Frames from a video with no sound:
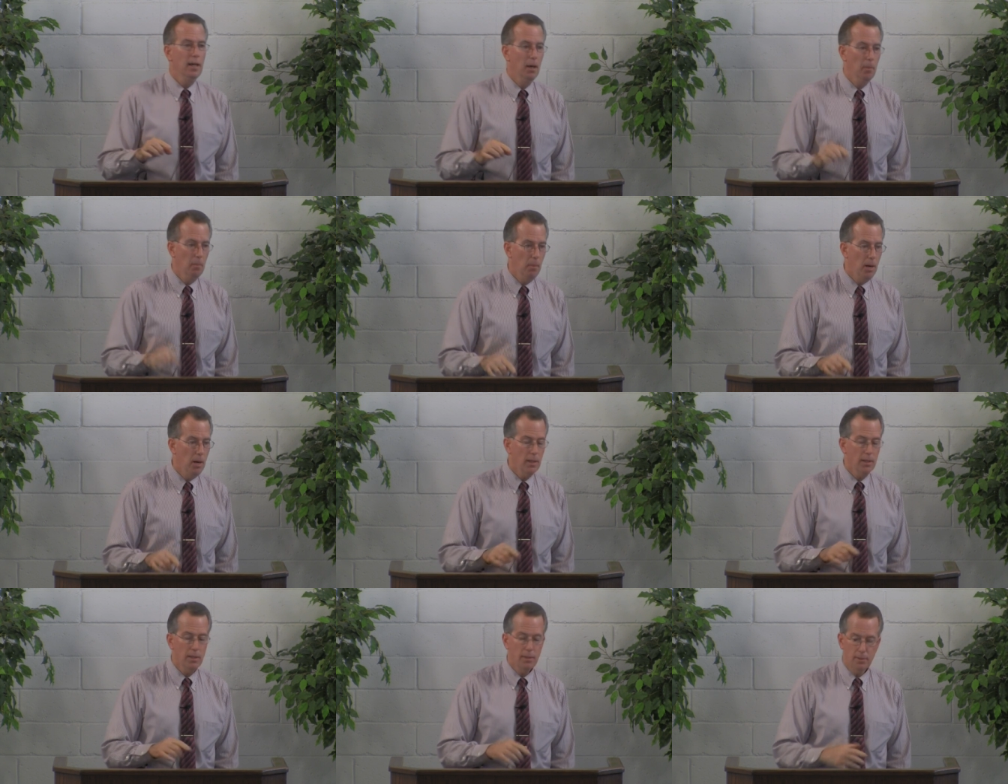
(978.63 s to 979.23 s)

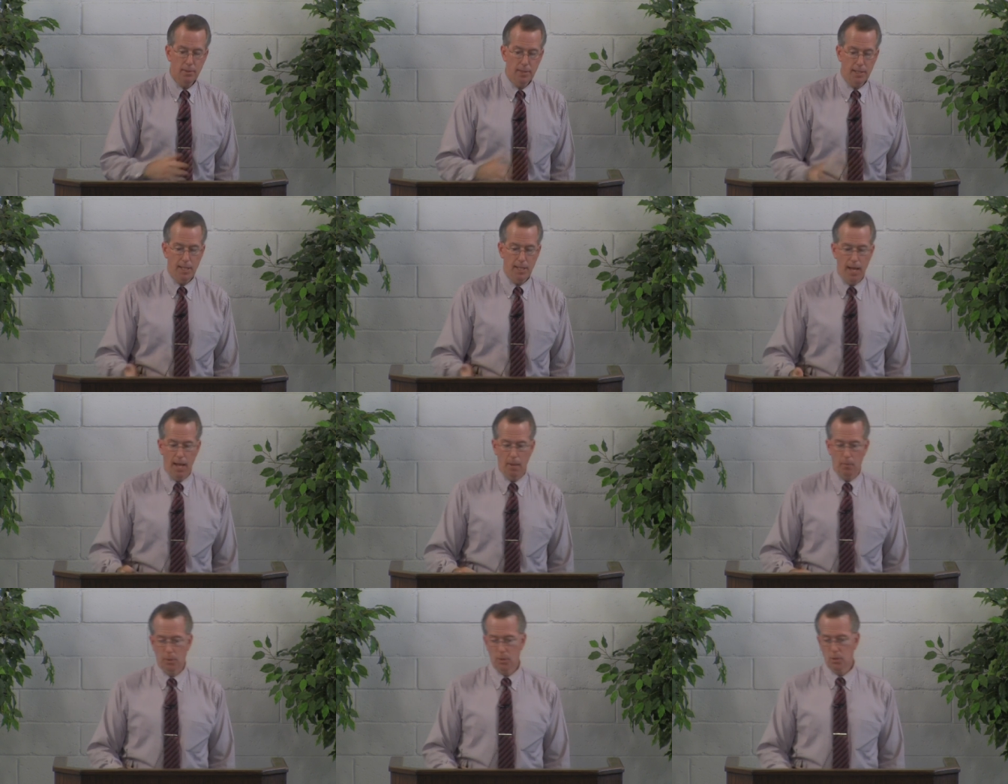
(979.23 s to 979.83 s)
among the
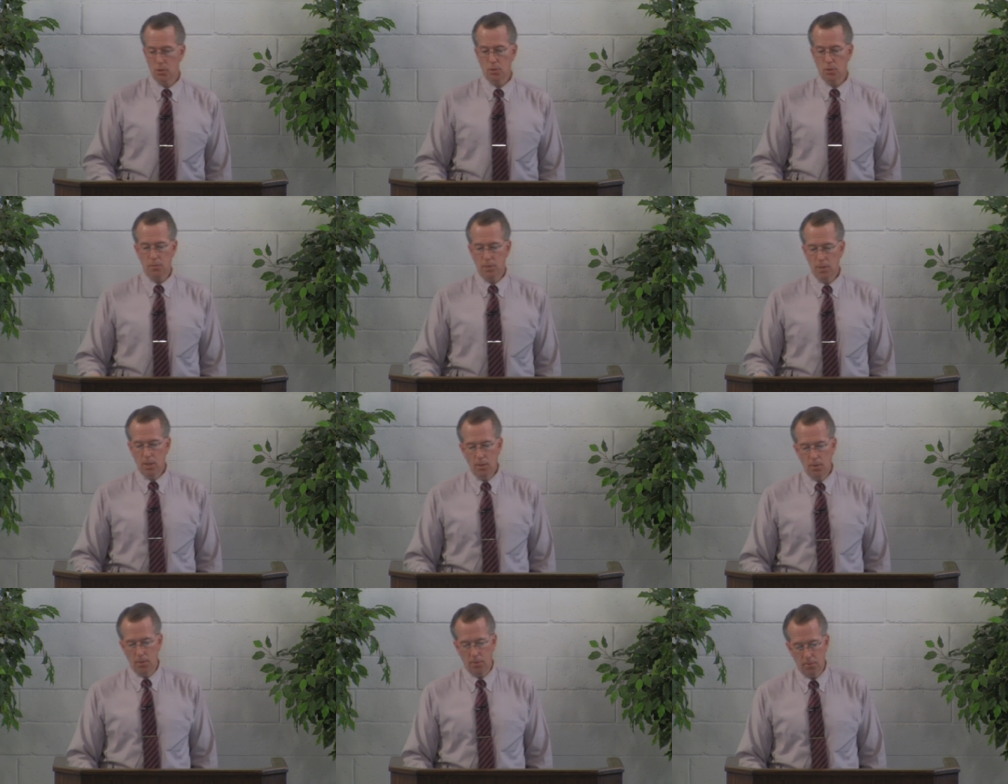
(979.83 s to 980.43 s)
inhabitants of
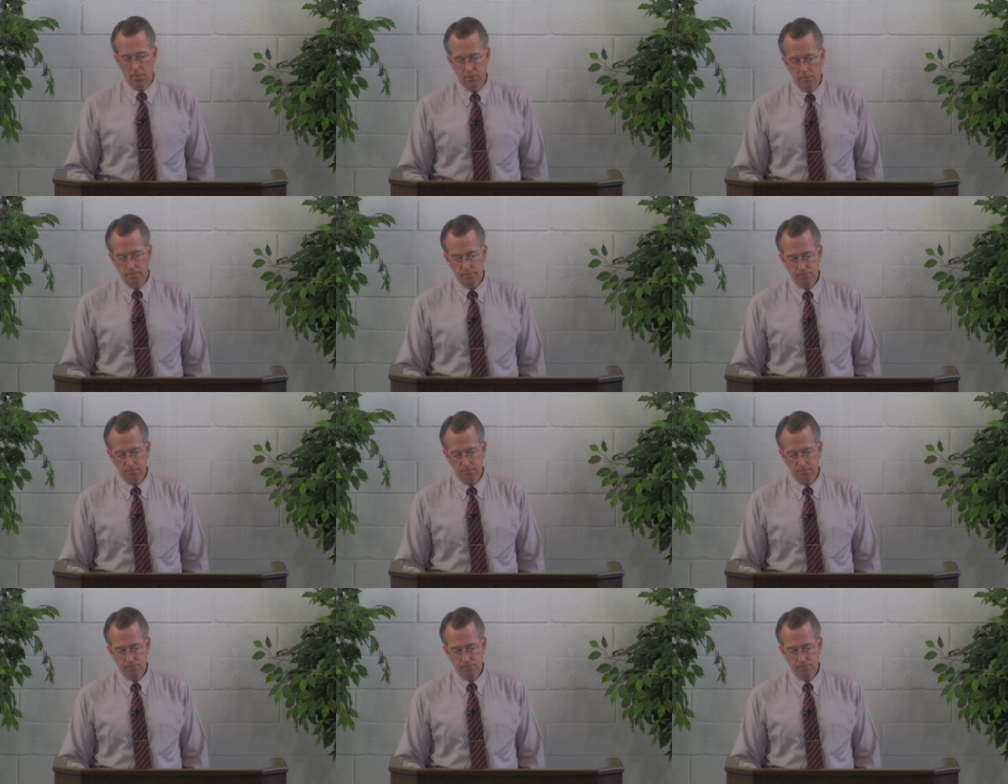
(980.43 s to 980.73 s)
the earth.